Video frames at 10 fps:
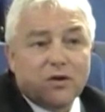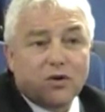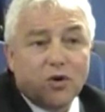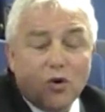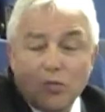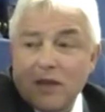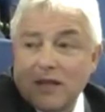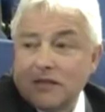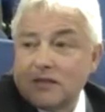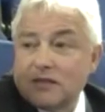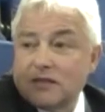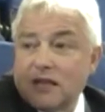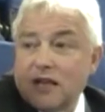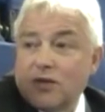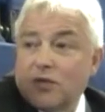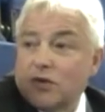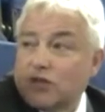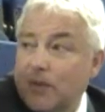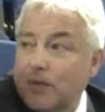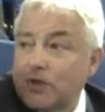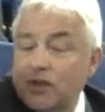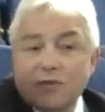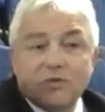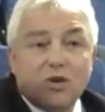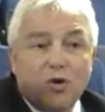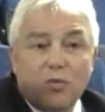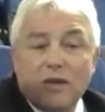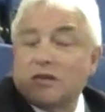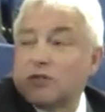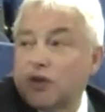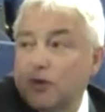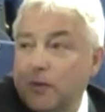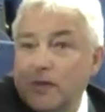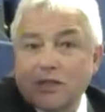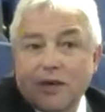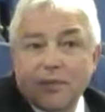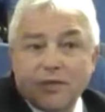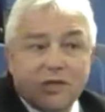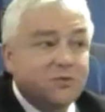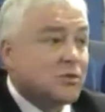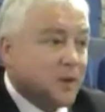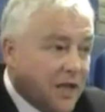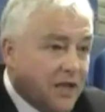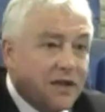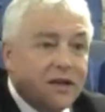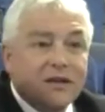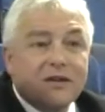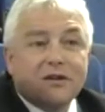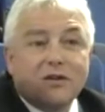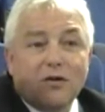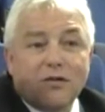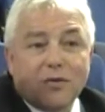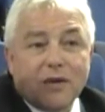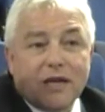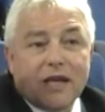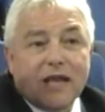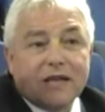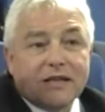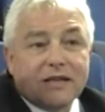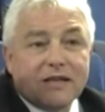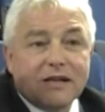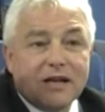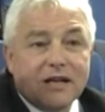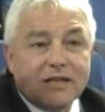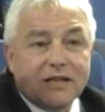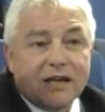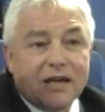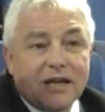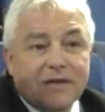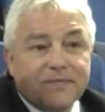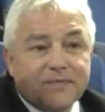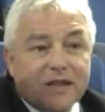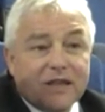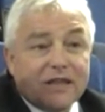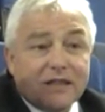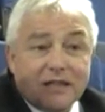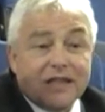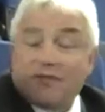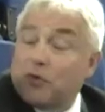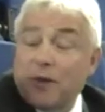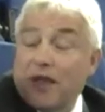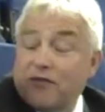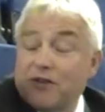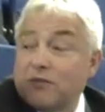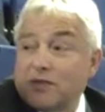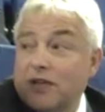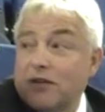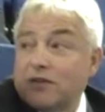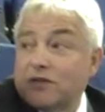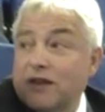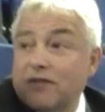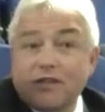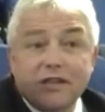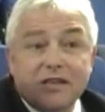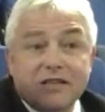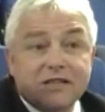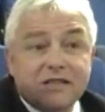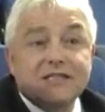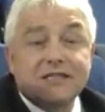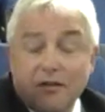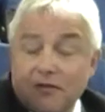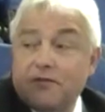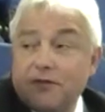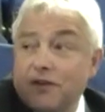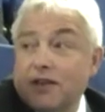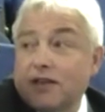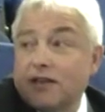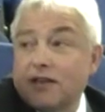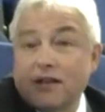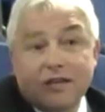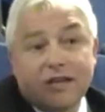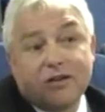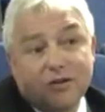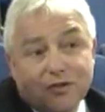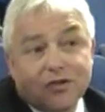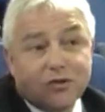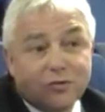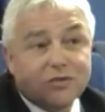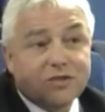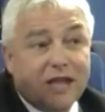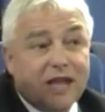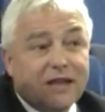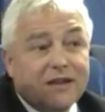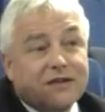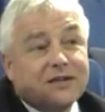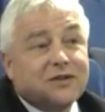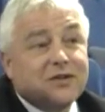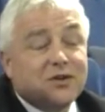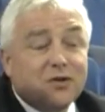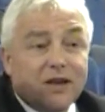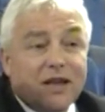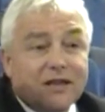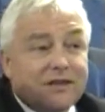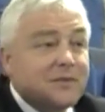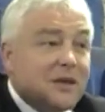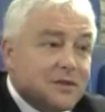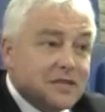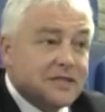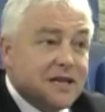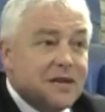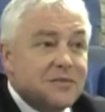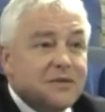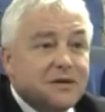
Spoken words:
gold medals at the World Championships, gold medals at European Championships. They'll be here over the weekend, and they have to pay for it themselves. Everything is self-funded, and yet other groups who don't get maybe the same.